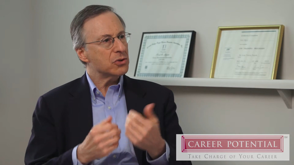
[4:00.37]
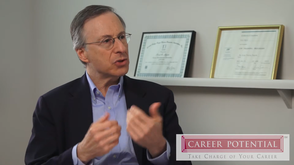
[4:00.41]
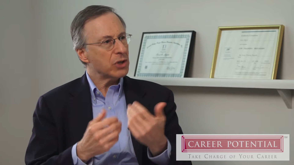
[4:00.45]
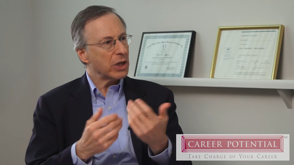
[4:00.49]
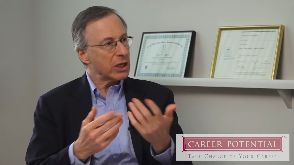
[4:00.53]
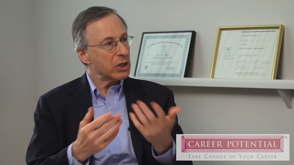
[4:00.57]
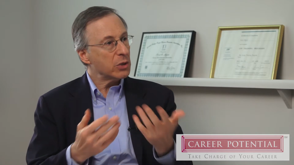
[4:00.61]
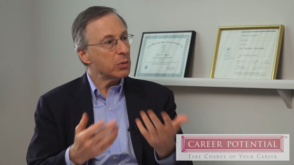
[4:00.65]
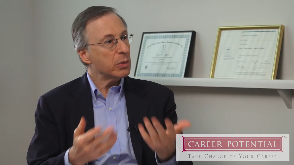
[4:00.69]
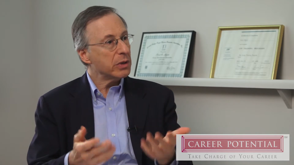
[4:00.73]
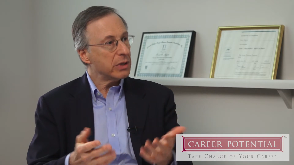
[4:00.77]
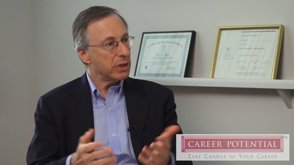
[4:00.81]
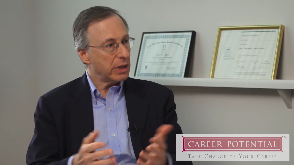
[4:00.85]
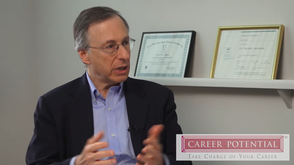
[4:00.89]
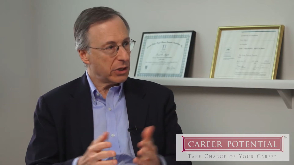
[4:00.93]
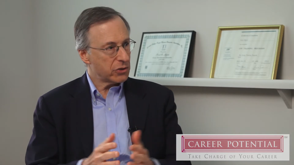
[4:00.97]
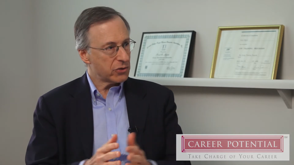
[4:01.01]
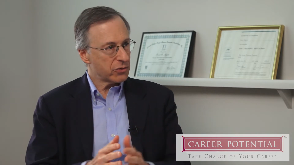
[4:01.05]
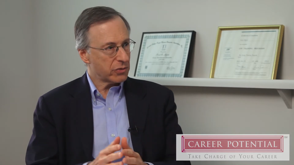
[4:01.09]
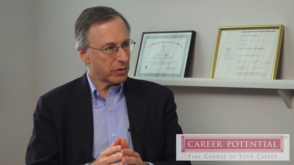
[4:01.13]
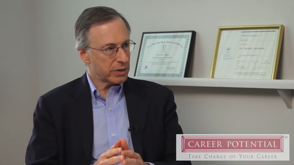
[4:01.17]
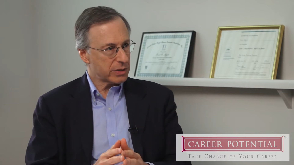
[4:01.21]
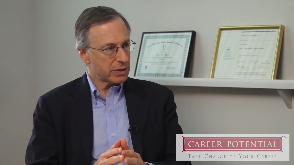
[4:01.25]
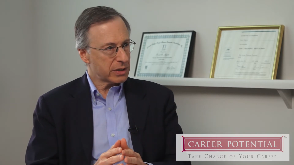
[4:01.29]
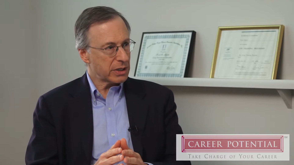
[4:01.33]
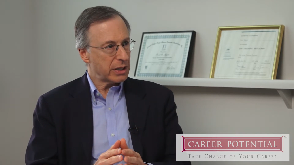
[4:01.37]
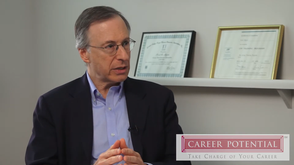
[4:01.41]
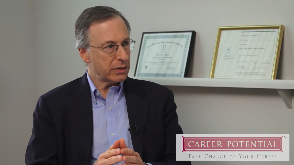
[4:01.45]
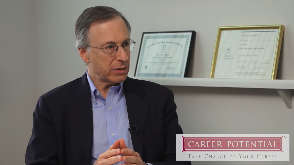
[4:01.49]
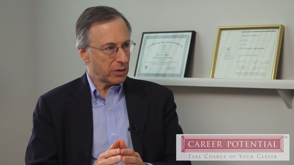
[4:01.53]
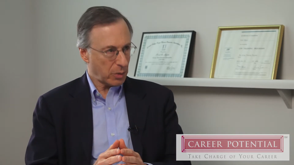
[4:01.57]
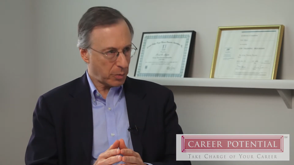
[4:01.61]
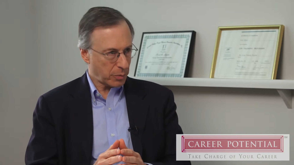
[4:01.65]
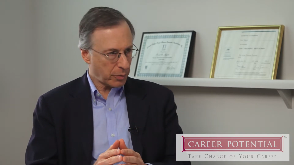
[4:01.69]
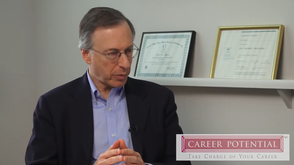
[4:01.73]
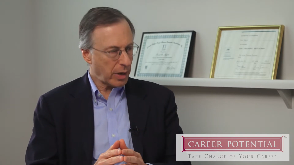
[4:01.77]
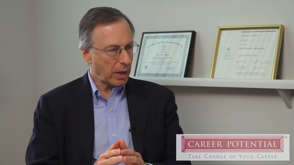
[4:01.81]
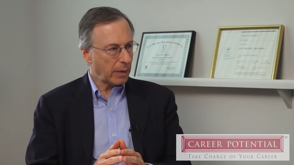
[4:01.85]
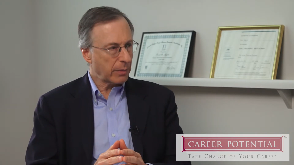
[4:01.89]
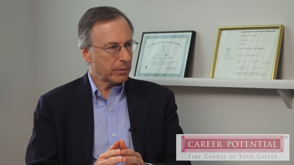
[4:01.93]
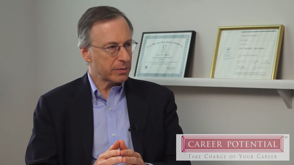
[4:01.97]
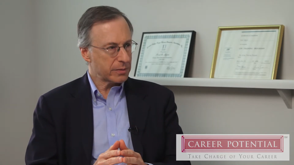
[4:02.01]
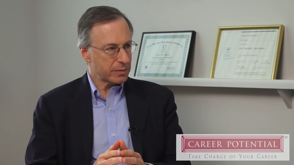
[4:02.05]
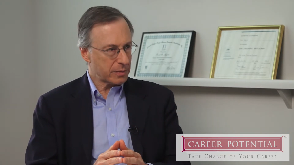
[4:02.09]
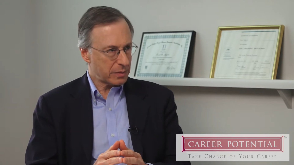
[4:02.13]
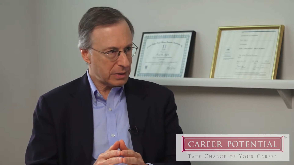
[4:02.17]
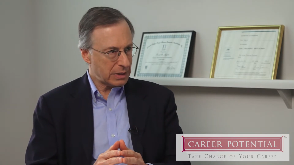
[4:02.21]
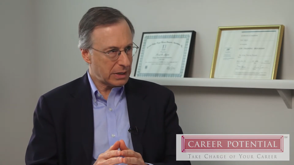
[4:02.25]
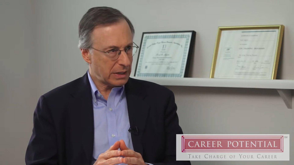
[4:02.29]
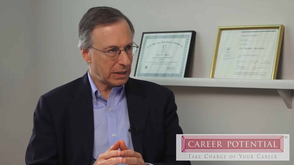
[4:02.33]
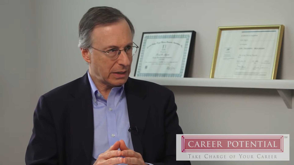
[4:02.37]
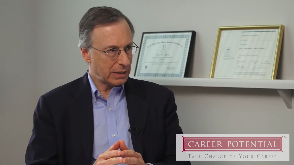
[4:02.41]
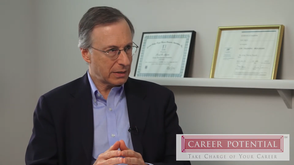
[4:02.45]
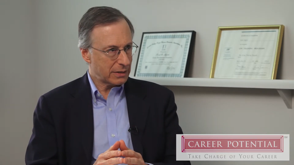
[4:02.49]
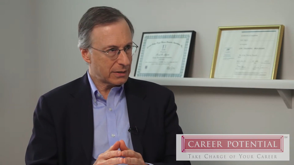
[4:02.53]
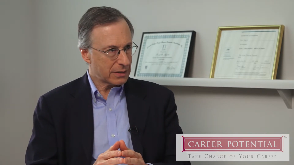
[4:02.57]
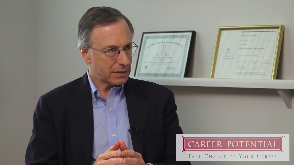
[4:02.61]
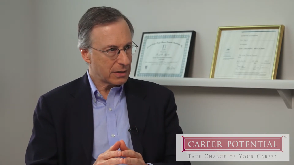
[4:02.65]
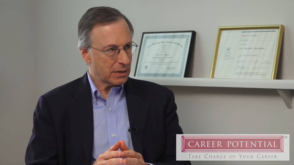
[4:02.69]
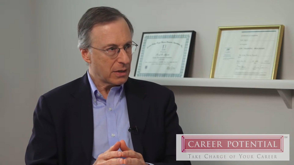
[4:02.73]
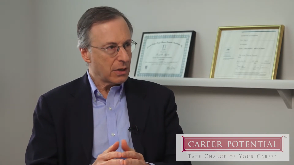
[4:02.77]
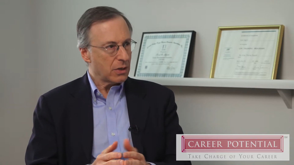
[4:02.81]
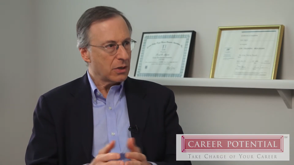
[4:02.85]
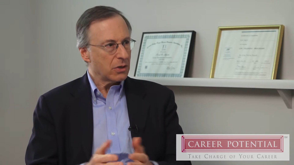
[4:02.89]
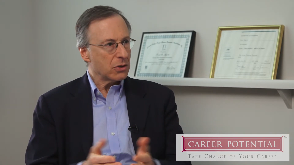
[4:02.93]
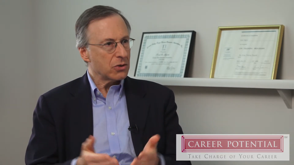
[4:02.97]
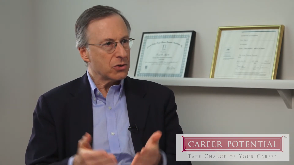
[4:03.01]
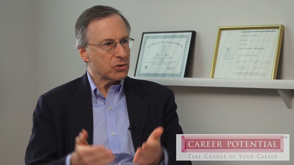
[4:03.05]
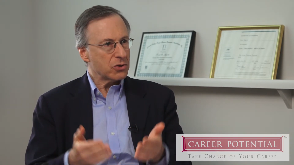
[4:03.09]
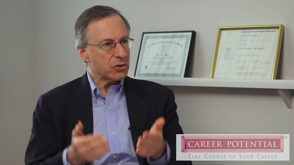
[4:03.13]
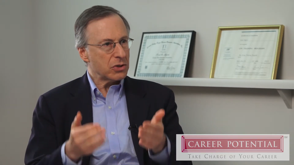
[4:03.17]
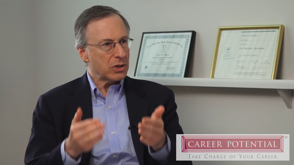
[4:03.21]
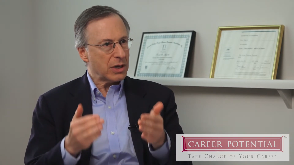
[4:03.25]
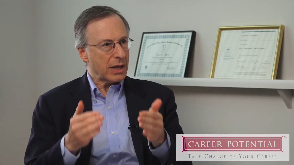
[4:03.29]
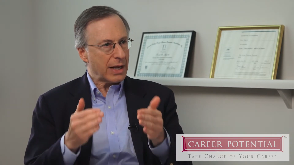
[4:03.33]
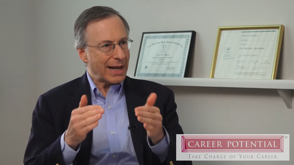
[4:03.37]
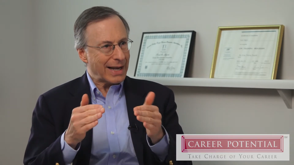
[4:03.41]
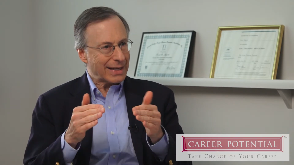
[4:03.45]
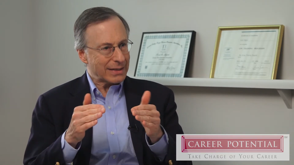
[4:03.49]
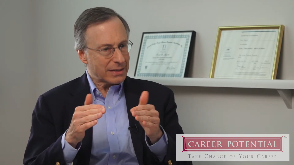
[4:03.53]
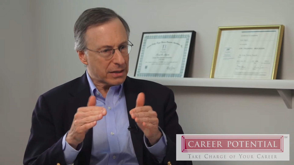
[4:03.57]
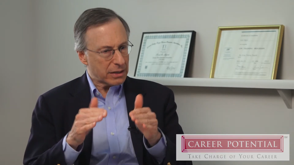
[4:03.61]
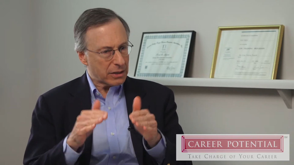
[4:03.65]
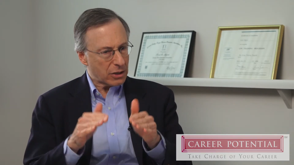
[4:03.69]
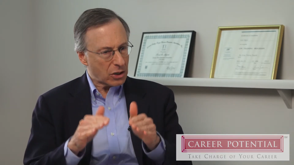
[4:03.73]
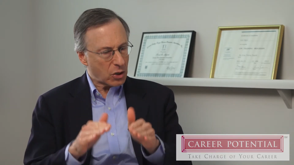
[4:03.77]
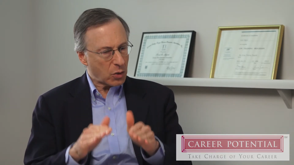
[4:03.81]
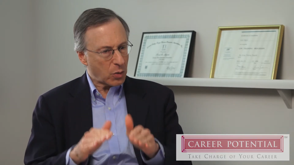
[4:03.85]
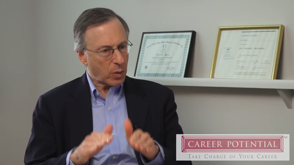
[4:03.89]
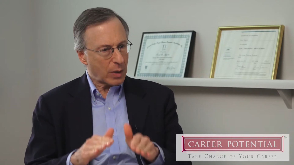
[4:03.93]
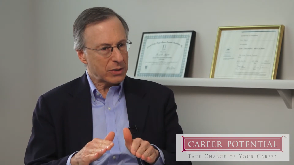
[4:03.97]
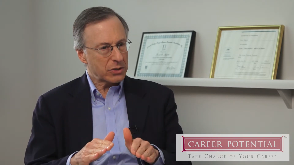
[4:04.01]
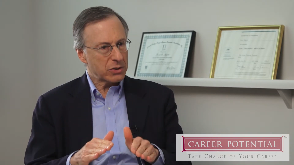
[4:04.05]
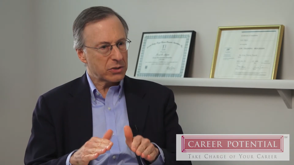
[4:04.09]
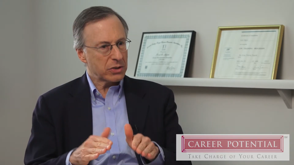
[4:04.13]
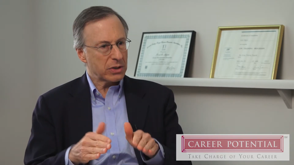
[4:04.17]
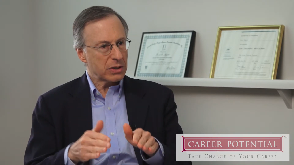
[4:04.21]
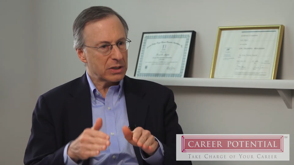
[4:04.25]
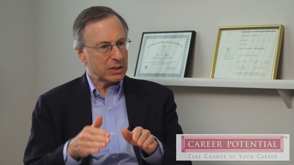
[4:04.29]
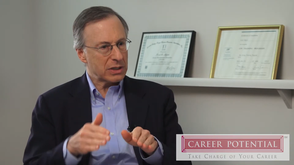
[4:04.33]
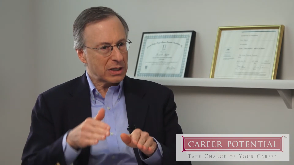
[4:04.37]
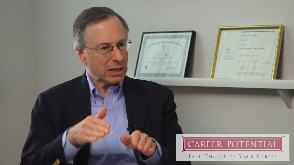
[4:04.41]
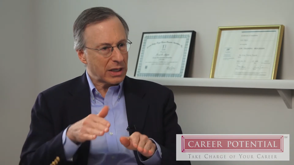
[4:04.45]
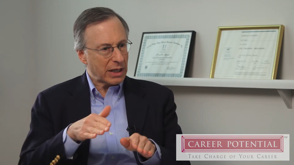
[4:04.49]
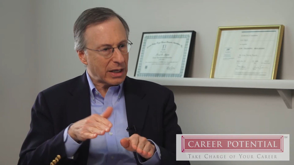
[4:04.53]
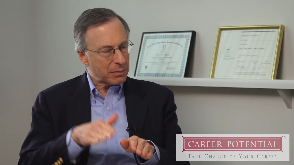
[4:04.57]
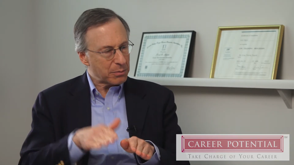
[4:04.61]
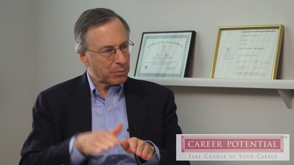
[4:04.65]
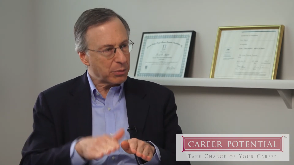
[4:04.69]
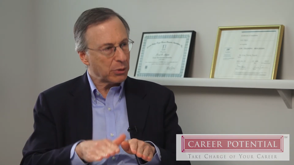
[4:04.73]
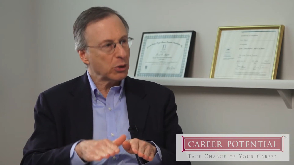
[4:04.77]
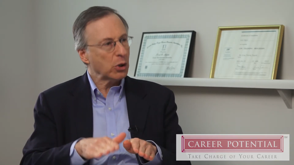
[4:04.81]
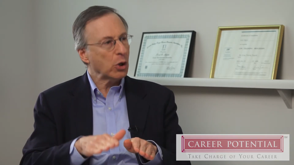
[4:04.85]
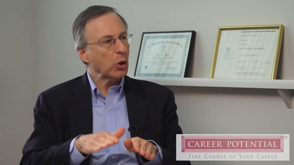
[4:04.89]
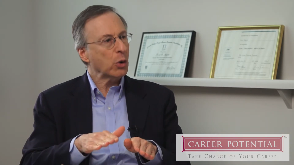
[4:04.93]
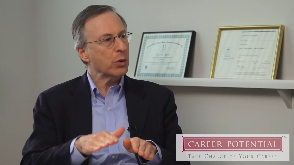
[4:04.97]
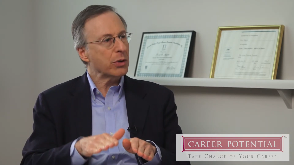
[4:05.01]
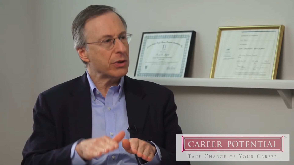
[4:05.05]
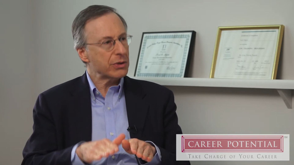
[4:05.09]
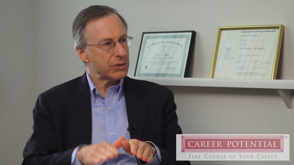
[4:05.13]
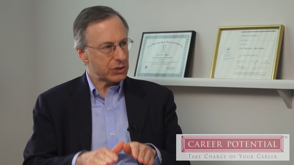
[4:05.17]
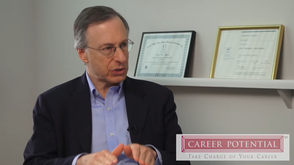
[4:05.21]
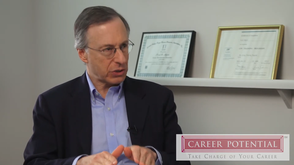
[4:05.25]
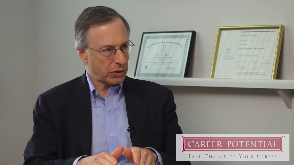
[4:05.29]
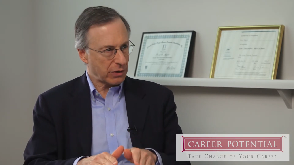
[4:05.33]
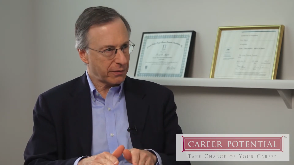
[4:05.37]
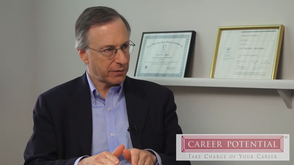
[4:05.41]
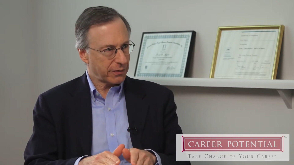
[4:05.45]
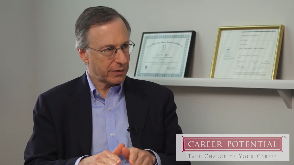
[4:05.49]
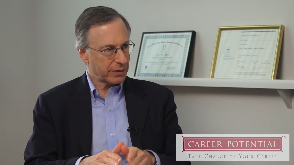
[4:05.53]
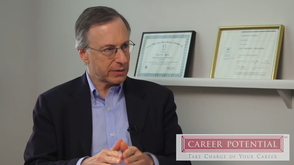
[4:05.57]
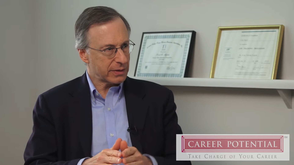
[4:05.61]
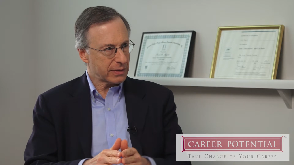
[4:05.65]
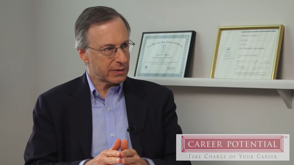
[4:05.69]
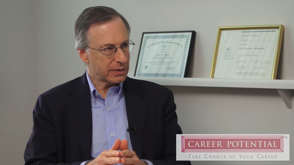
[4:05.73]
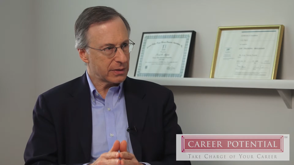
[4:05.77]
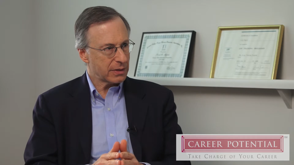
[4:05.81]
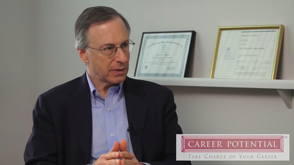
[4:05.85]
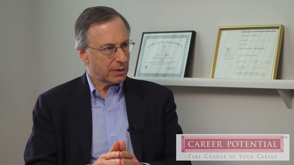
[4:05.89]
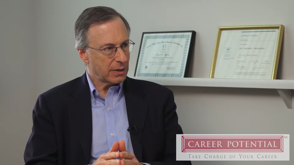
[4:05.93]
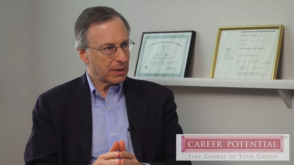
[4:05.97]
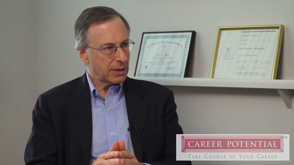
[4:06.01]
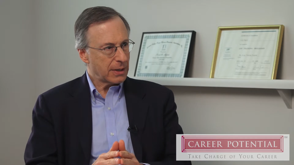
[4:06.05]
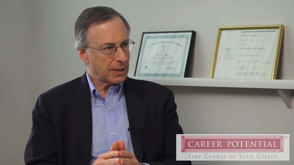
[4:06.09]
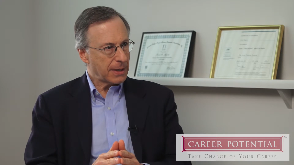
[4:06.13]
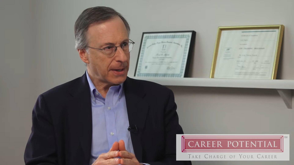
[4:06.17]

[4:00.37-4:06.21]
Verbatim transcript: genuine interest in their problems and needs, asking questions to get below the surface,